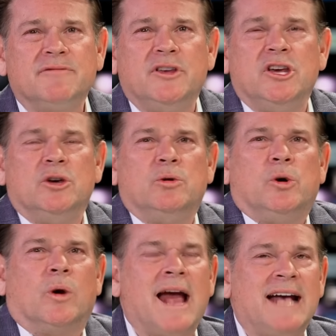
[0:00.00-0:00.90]
of you
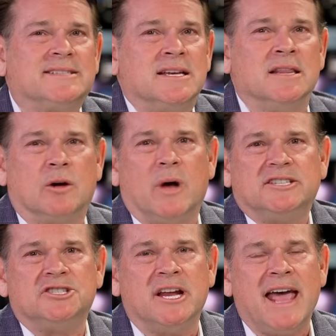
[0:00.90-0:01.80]
who are asking the
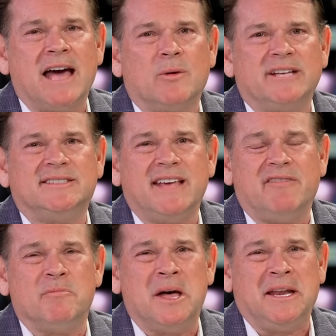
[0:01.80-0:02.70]
question, how do I
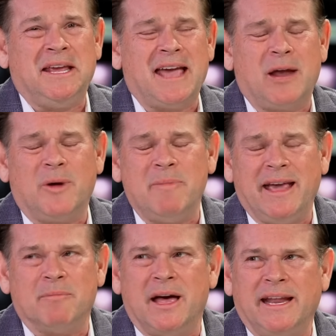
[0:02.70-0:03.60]
save money? How do I
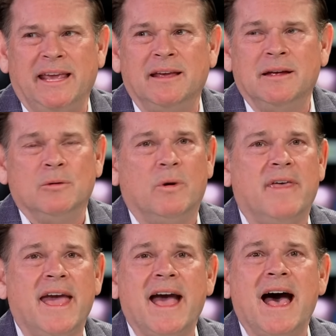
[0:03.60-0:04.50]
make money with
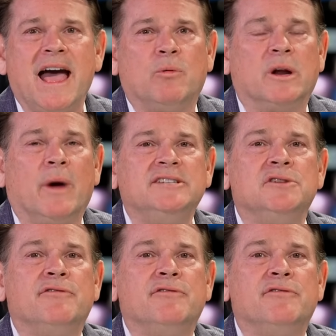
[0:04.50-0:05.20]
AI? What do I do